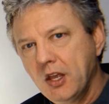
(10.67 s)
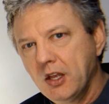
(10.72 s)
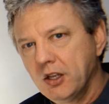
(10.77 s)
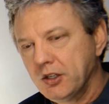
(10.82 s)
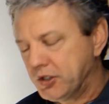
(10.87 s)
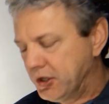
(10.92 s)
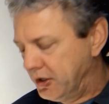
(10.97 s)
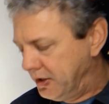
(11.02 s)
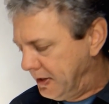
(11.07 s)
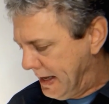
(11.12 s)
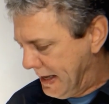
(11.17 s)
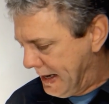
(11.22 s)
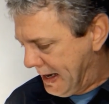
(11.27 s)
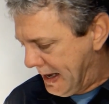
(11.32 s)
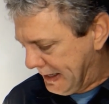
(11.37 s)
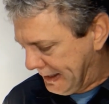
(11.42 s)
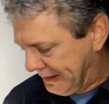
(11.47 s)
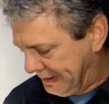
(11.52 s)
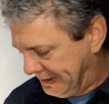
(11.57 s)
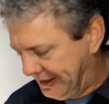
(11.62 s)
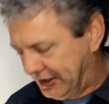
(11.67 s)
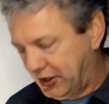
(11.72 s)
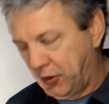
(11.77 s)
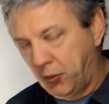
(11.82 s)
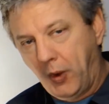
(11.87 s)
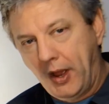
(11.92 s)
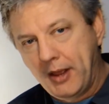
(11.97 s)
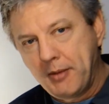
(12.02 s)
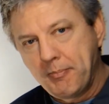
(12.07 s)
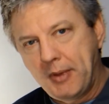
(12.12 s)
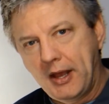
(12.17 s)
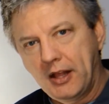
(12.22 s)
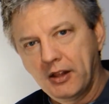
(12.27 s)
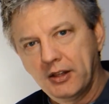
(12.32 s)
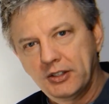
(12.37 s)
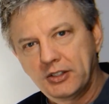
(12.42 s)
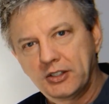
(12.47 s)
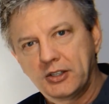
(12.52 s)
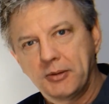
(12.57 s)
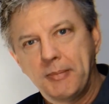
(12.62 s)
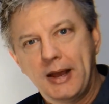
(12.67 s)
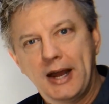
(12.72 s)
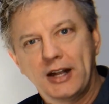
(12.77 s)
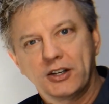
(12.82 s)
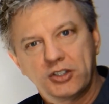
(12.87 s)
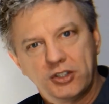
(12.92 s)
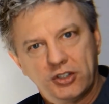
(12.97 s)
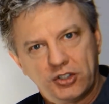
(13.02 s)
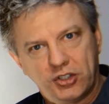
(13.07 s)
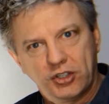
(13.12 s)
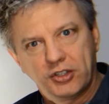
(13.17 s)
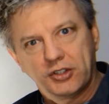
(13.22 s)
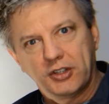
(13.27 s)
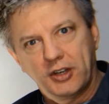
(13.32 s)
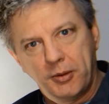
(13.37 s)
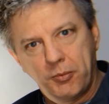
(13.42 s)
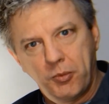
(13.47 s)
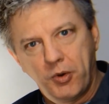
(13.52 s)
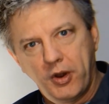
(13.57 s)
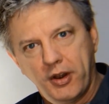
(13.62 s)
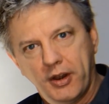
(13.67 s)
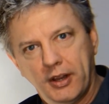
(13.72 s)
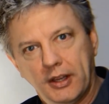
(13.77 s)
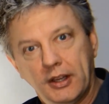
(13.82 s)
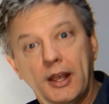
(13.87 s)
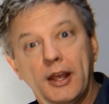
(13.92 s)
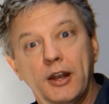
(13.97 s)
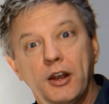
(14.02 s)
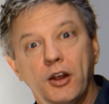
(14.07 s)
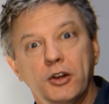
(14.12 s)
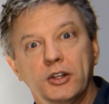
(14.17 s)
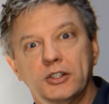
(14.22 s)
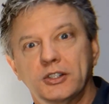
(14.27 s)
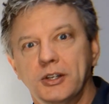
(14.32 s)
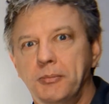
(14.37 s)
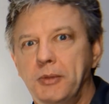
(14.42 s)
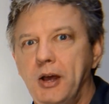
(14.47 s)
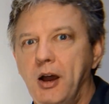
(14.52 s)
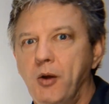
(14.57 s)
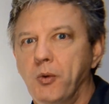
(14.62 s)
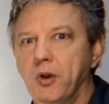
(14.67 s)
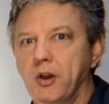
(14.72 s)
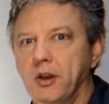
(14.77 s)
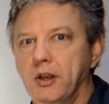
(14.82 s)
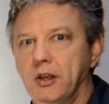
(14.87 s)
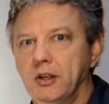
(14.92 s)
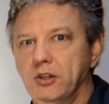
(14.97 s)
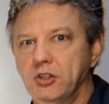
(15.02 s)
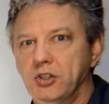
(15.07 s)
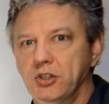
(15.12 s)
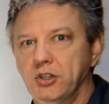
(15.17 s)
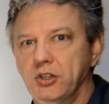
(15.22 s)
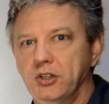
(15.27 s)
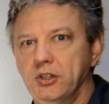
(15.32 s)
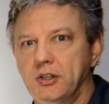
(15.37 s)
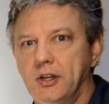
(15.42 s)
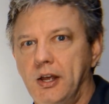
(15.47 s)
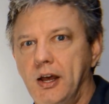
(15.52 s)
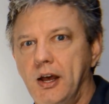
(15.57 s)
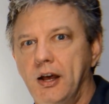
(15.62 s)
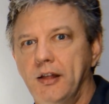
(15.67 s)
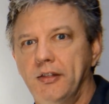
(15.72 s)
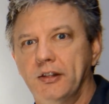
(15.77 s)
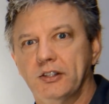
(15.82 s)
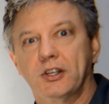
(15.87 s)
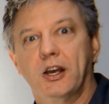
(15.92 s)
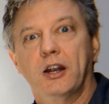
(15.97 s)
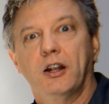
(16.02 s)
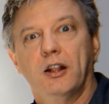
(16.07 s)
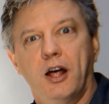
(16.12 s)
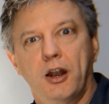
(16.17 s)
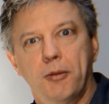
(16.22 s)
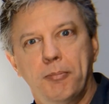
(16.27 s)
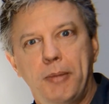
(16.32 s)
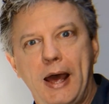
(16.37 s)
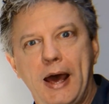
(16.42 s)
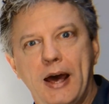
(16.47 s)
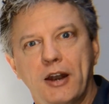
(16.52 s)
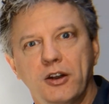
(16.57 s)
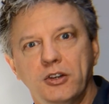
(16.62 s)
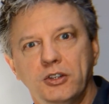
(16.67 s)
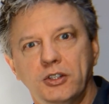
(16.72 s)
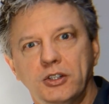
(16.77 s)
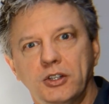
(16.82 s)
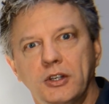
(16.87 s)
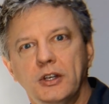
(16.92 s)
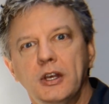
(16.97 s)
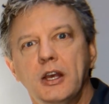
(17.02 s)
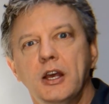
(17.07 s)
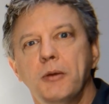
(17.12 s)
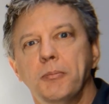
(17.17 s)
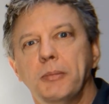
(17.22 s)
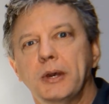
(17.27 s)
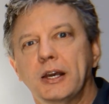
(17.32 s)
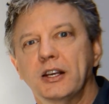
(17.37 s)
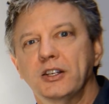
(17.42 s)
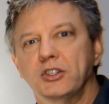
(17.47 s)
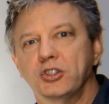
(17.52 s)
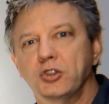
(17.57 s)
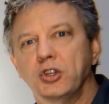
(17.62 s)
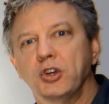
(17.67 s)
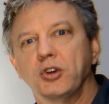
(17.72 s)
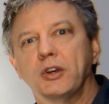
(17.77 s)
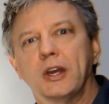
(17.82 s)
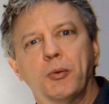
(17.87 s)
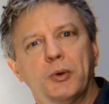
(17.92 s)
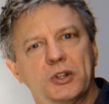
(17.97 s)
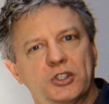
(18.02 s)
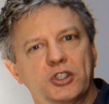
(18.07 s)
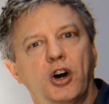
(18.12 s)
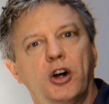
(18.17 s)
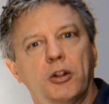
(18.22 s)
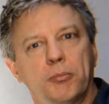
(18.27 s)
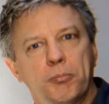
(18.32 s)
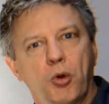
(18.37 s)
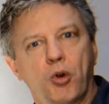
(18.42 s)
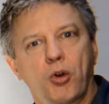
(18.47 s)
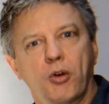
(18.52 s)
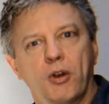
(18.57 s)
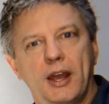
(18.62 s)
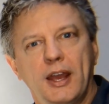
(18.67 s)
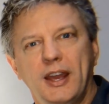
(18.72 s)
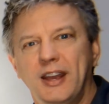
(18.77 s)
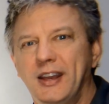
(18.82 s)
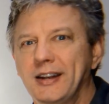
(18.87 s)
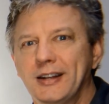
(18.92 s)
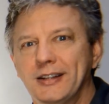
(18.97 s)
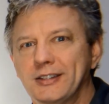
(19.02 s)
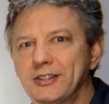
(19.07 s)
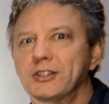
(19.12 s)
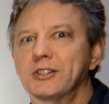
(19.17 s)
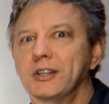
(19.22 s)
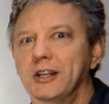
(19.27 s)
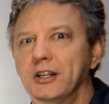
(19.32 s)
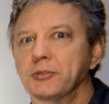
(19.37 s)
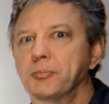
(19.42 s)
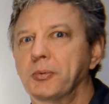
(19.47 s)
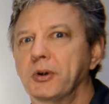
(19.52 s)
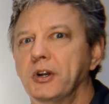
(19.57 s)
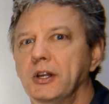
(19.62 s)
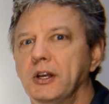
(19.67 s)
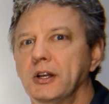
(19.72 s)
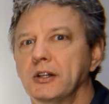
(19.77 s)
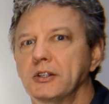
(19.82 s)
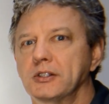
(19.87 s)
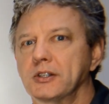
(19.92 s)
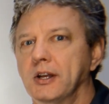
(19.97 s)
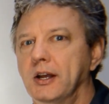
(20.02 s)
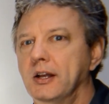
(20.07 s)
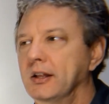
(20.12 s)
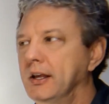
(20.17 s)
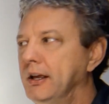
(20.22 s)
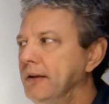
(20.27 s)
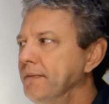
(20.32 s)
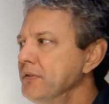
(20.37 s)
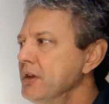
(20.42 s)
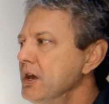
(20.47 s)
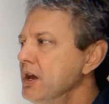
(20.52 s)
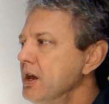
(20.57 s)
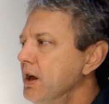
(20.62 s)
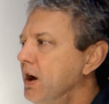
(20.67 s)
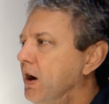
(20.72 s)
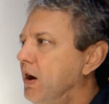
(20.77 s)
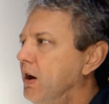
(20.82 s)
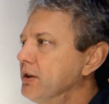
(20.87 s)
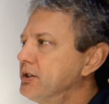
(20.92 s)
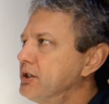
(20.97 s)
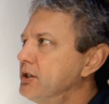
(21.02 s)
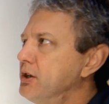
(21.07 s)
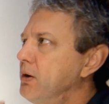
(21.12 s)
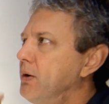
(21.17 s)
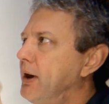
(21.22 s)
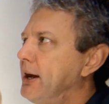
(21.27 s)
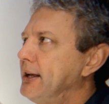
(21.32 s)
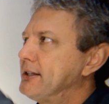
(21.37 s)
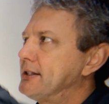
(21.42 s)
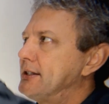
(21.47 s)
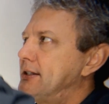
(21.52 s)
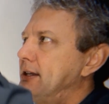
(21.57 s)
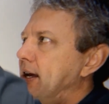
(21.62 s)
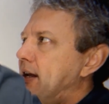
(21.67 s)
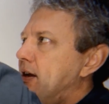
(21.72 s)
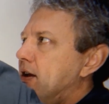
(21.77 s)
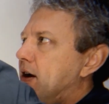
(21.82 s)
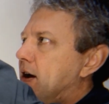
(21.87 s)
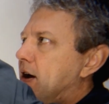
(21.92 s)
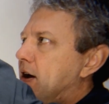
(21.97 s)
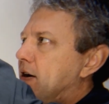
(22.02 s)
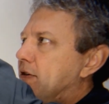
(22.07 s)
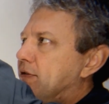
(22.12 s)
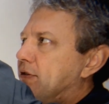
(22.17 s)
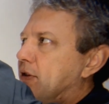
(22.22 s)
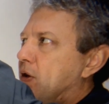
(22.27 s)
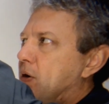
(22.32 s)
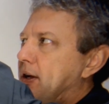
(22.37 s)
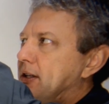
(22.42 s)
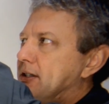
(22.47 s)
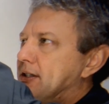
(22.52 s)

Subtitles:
so that I could set the white balance to match the shirt that I'm wearing. And notice I'm not wearing a shirt that's got a lot of patterns, because you get what's called moire, and it's pretty unsightly. Also, I set Floyd's